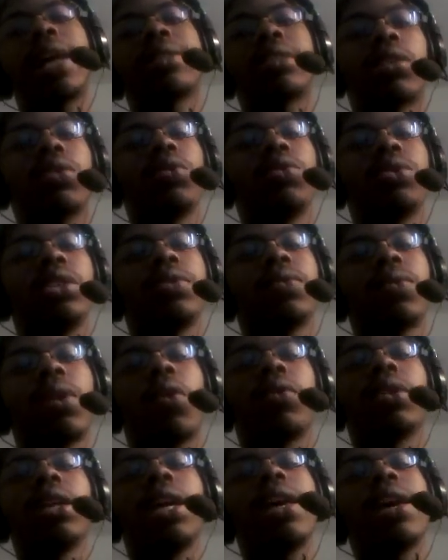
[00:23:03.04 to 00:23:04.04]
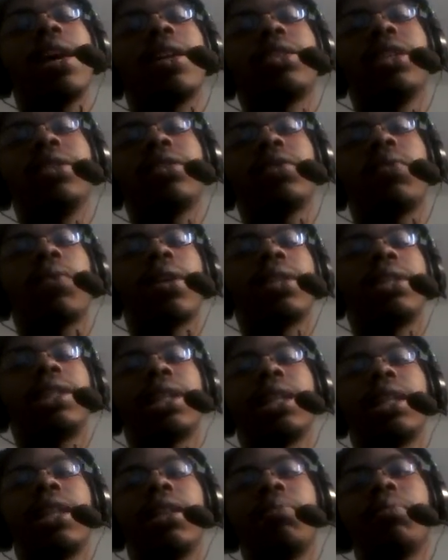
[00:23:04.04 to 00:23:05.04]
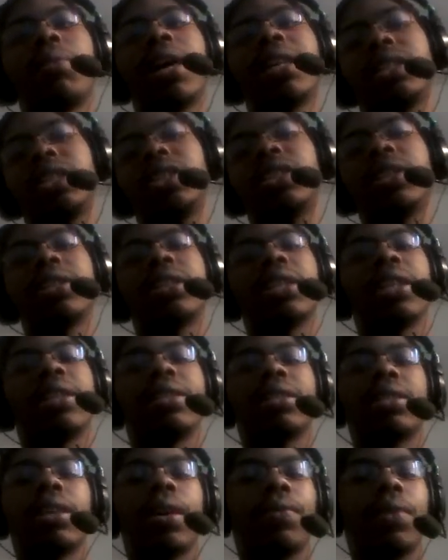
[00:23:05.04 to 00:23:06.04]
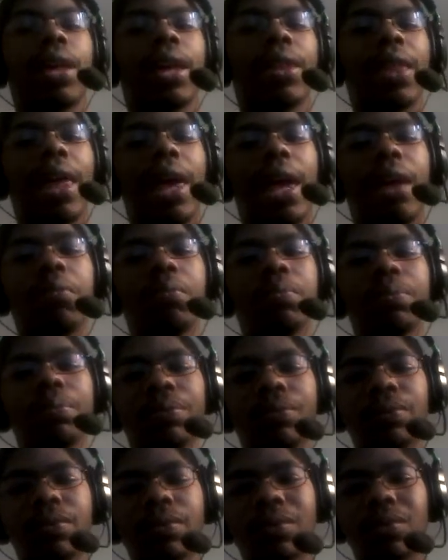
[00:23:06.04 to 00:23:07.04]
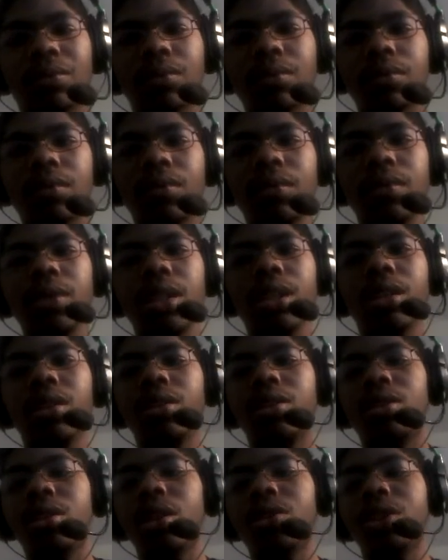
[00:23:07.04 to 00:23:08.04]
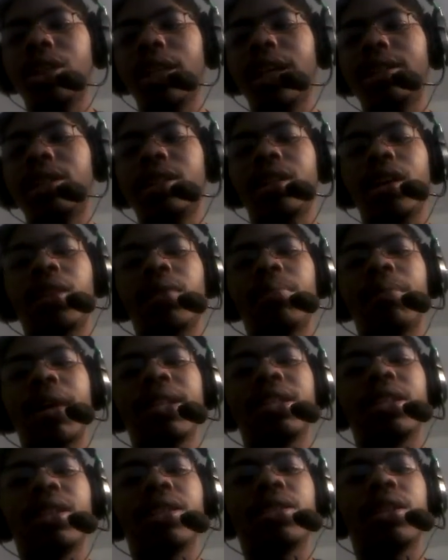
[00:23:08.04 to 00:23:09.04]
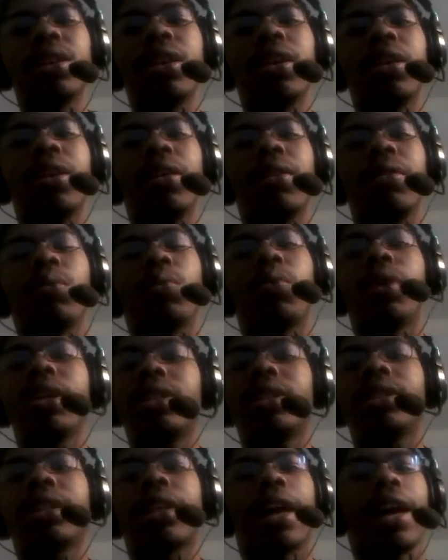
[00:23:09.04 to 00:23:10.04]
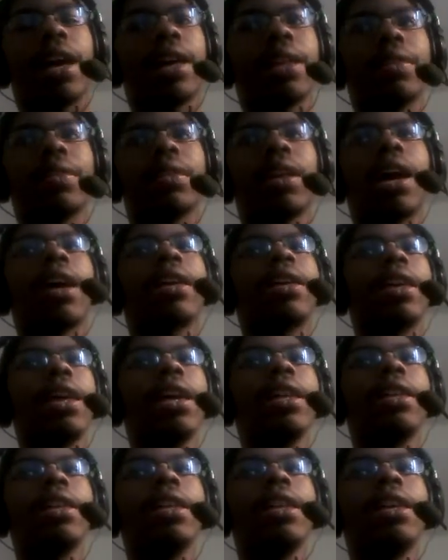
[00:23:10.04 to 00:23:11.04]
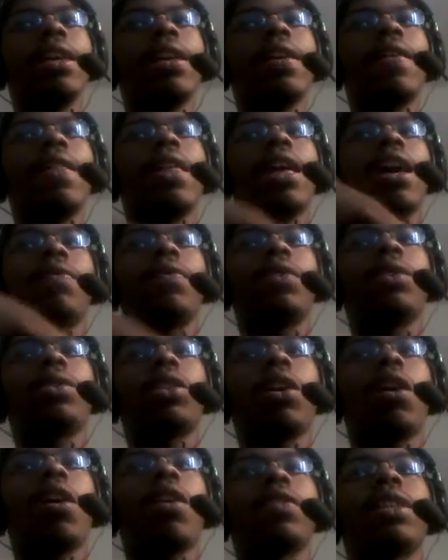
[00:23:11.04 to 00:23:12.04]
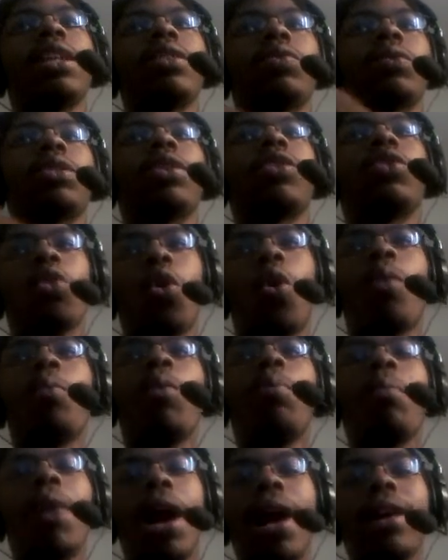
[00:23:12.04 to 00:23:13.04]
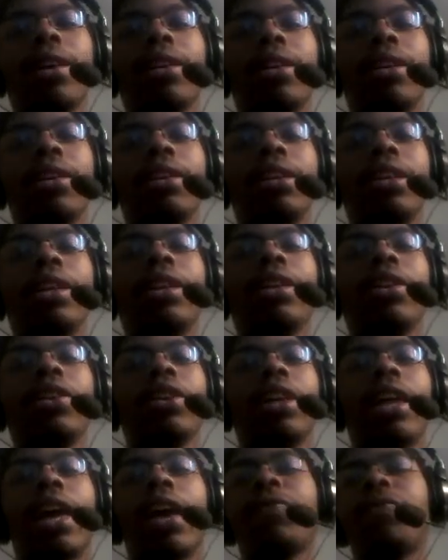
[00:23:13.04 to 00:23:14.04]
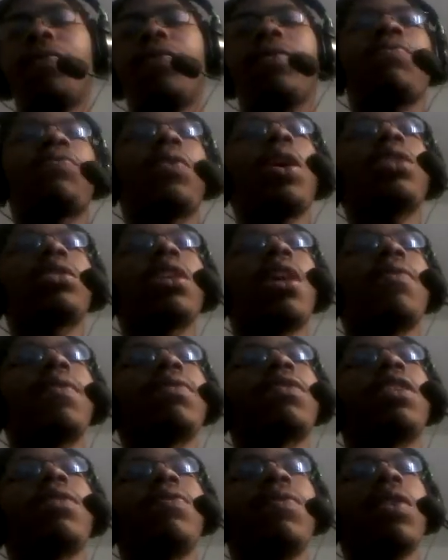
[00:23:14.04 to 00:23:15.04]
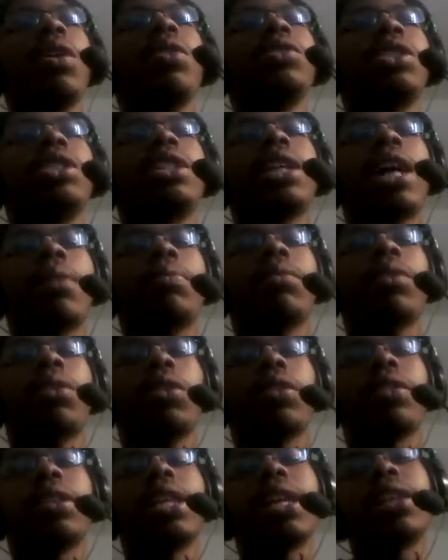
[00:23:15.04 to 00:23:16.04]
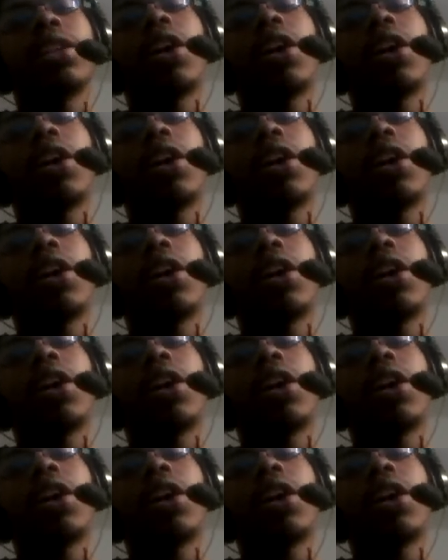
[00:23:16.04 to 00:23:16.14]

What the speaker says: Hikuchi's phone, and she's the one sending messages and stuff like that. So she gets another message, which, again, if you thought this was a normal manga, first off, if the first chapter didn't